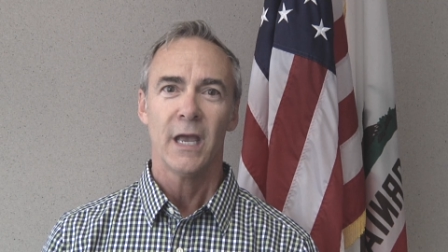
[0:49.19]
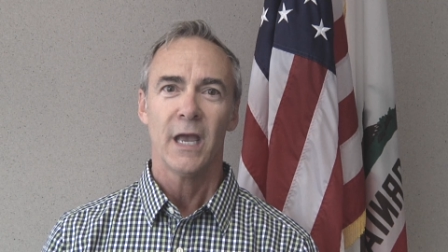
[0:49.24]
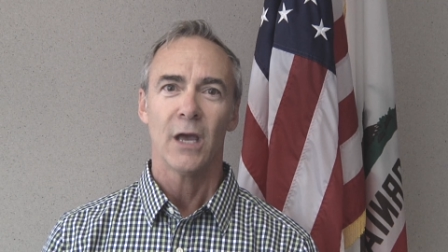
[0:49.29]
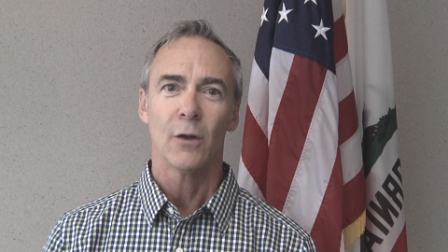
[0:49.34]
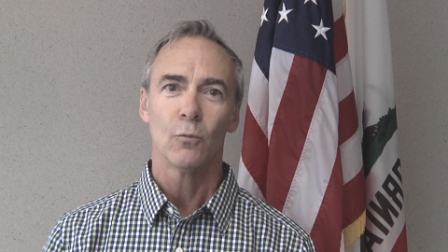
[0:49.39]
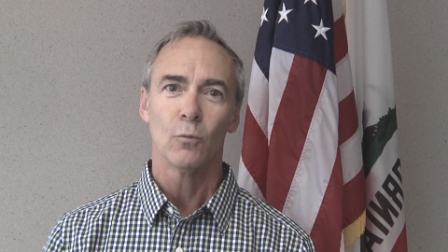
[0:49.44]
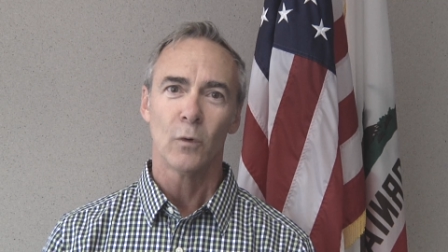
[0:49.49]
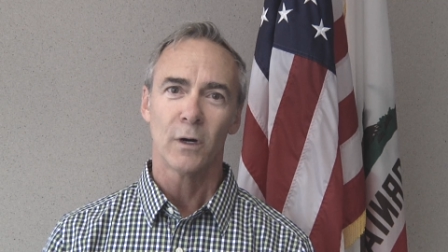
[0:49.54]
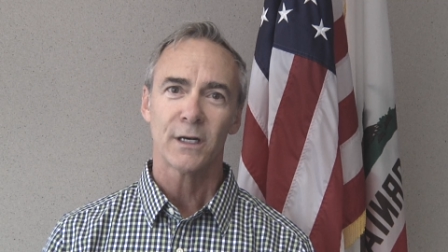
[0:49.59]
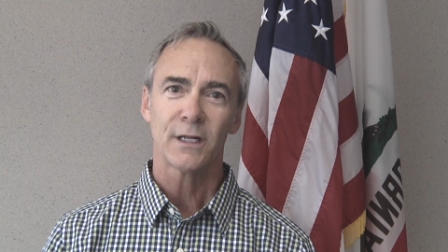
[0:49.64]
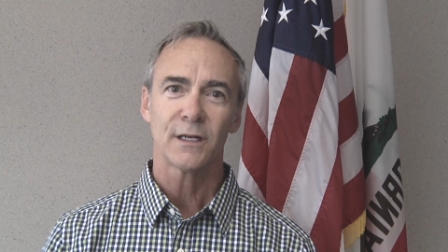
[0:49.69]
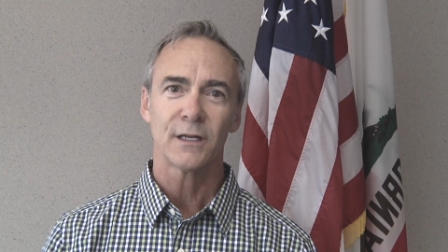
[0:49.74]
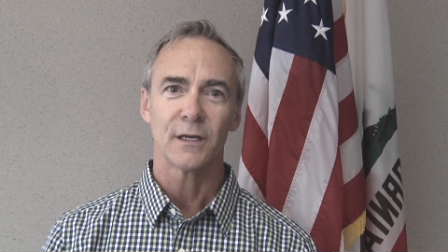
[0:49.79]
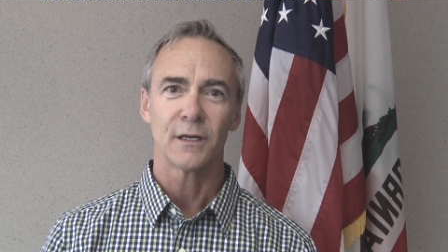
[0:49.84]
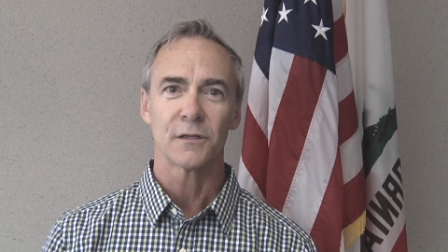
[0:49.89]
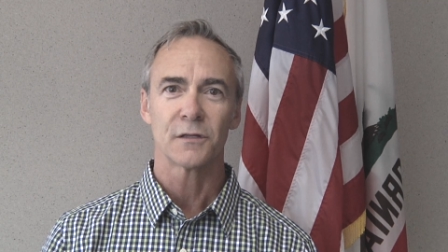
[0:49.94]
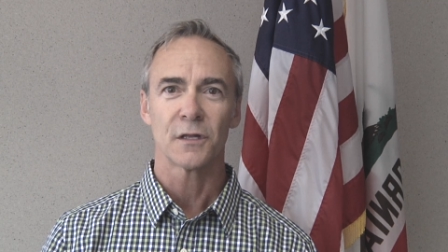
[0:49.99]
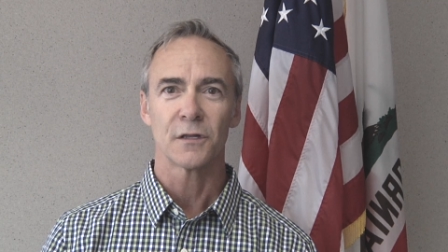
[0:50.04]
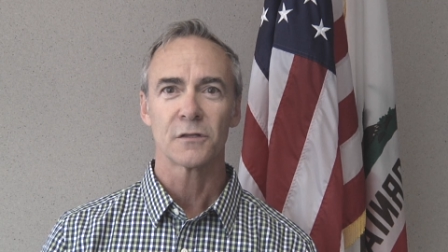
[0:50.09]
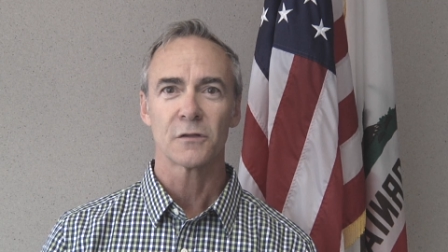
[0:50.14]
And what it
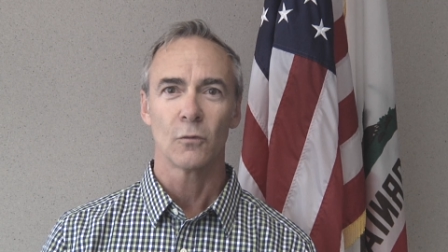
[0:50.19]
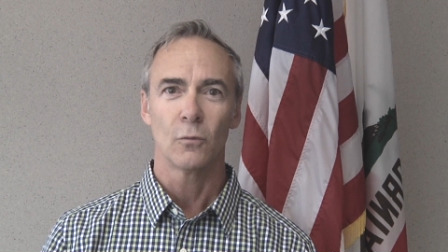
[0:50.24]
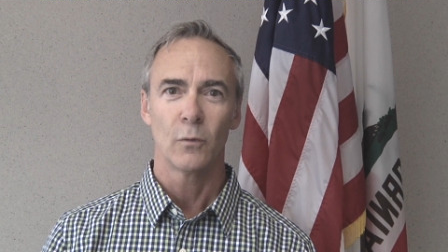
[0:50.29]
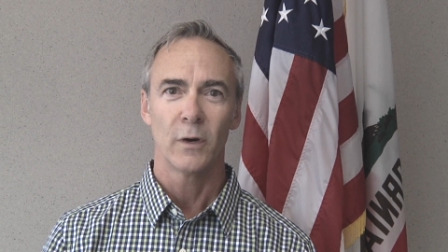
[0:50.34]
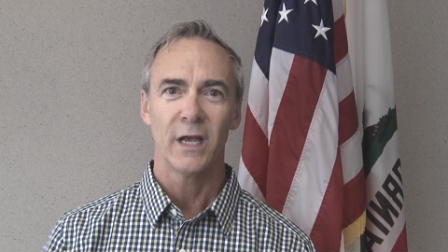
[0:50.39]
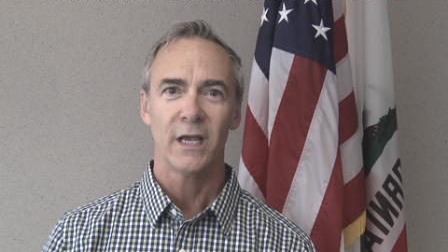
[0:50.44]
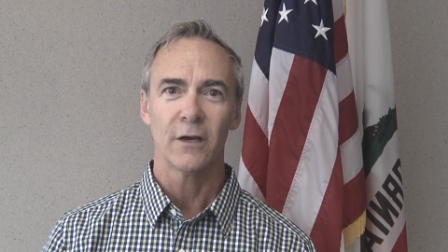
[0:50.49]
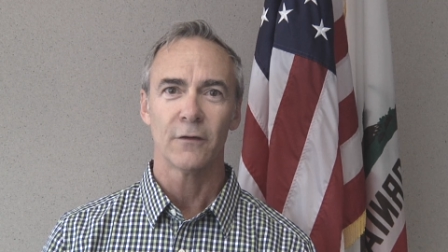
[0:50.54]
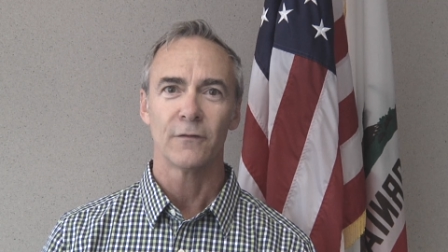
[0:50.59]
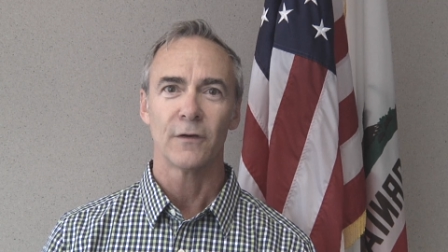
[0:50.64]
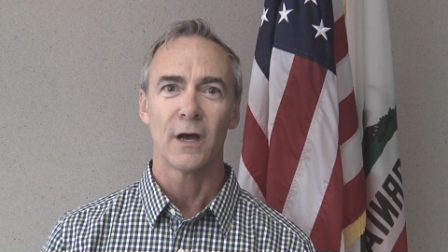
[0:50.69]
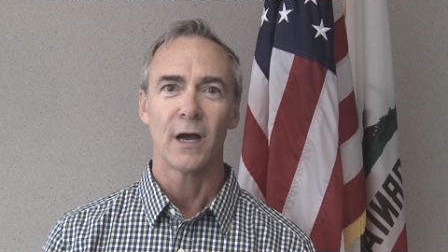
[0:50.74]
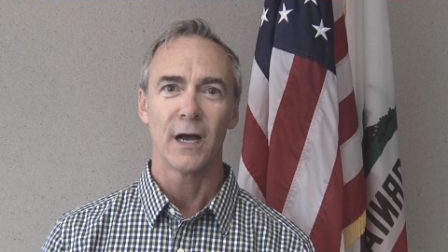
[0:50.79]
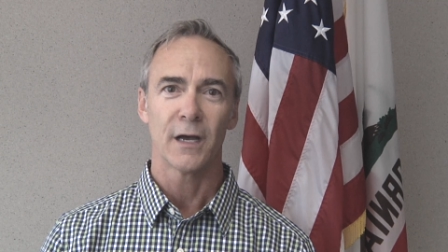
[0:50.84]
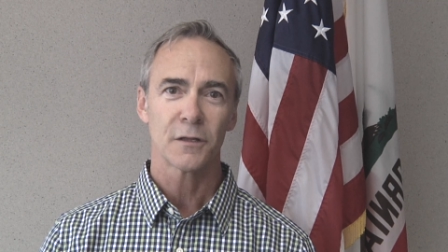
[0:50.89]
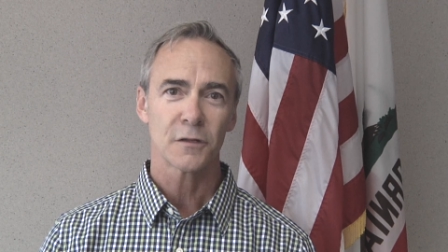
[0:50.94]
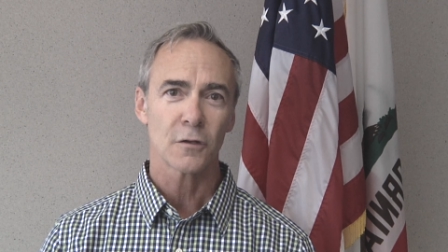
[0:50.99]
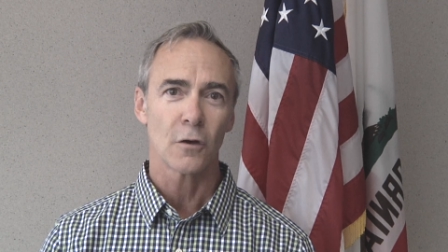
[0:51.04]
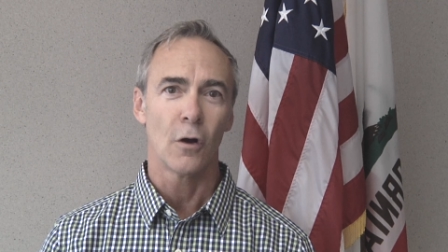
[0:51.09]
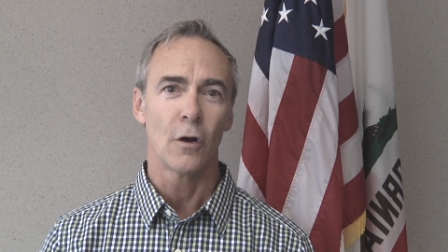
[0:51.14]
is, it's a way of
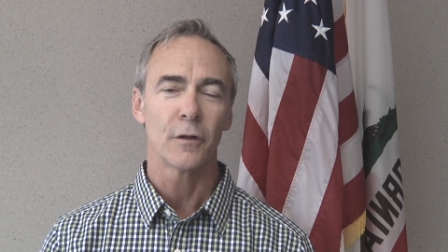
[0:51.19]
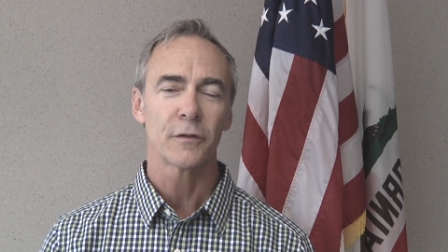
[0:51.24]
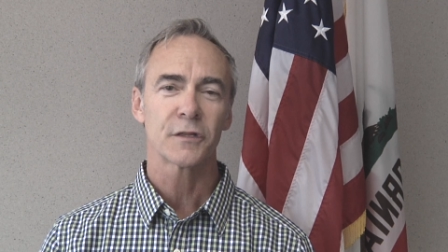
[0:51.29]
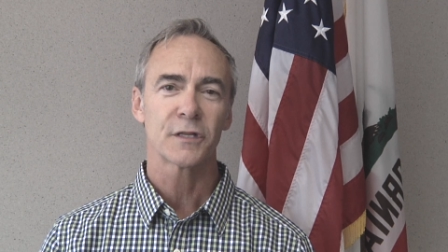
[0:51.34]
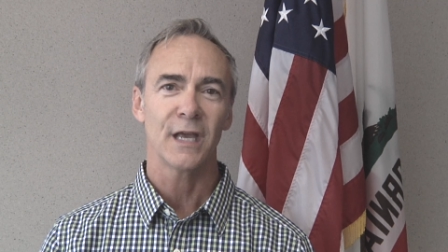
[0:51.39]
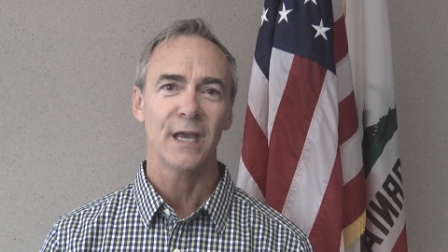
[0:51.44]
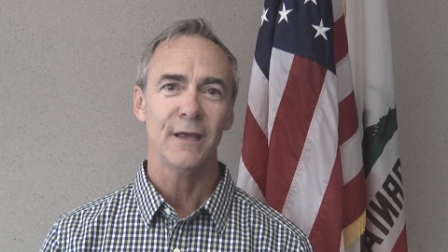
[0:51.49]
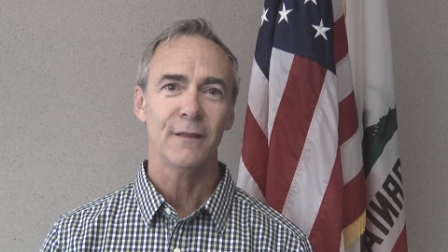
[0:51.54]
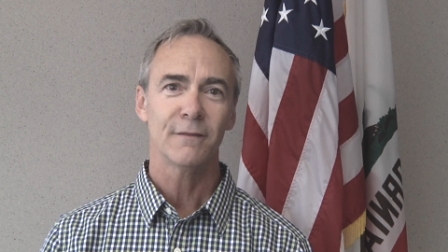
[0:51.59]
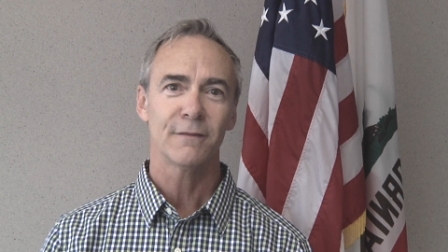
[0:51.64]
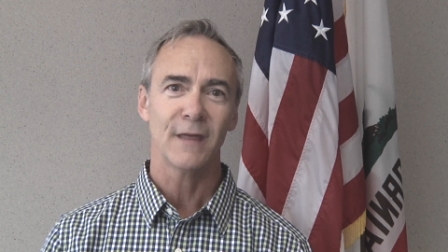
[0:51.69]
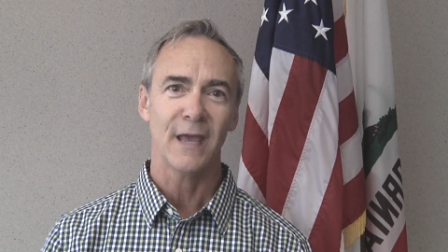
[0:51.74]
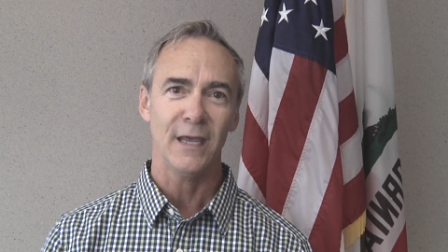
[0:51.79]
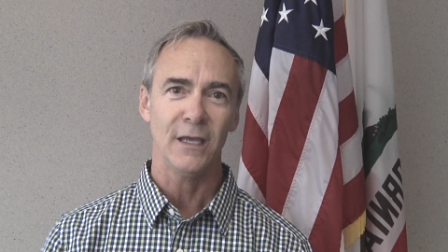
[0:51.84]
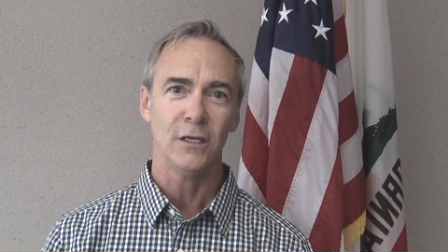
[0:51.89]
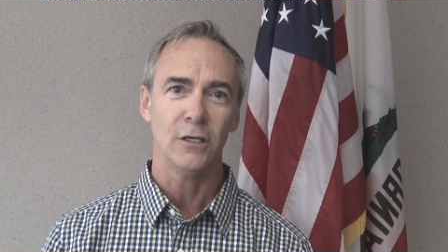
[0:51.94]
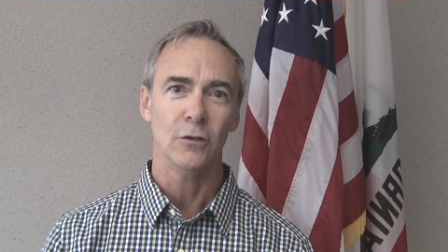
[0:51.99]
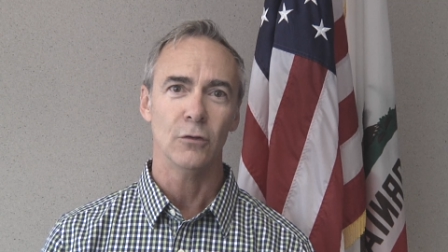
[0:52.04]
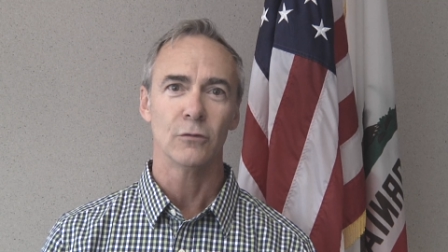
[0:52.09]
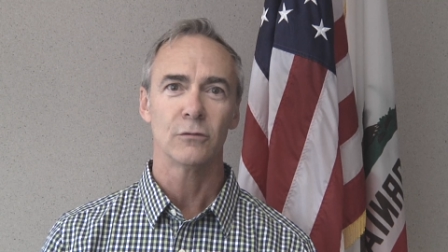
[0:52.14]
us all saying
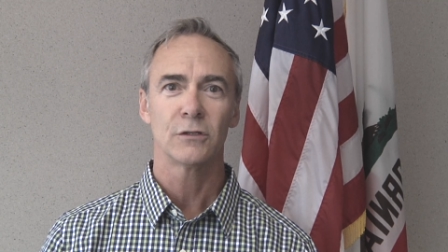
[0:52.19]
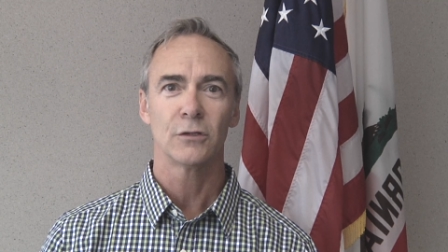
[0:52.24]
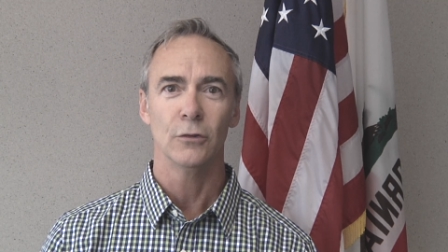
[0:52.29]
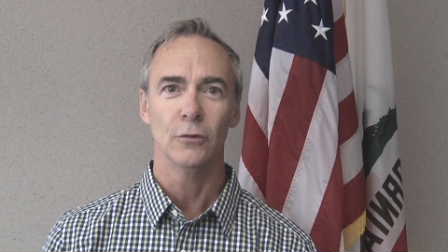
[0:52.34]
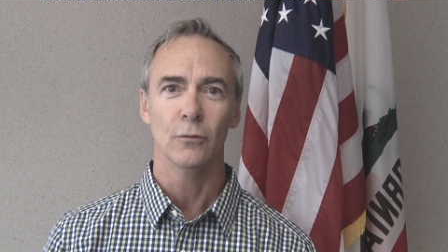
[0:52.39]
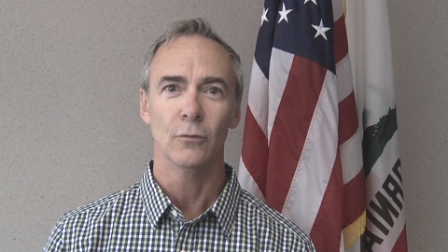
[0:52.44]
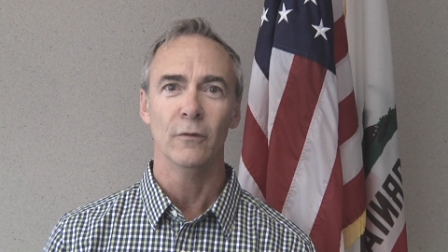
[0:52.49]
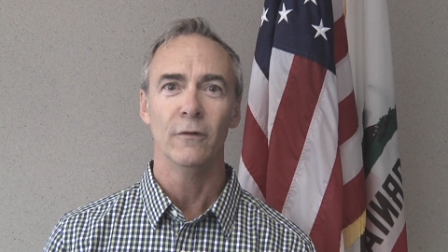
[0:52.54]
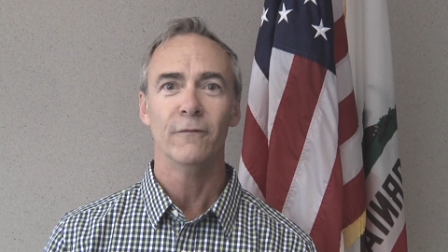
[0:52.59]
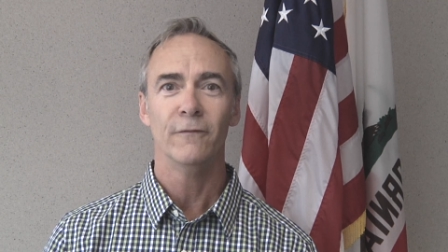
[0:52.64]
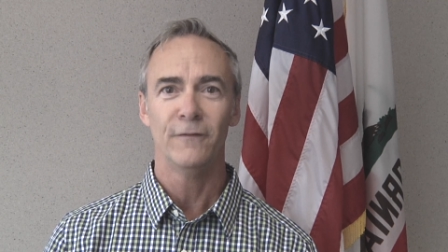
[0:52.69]
thank you to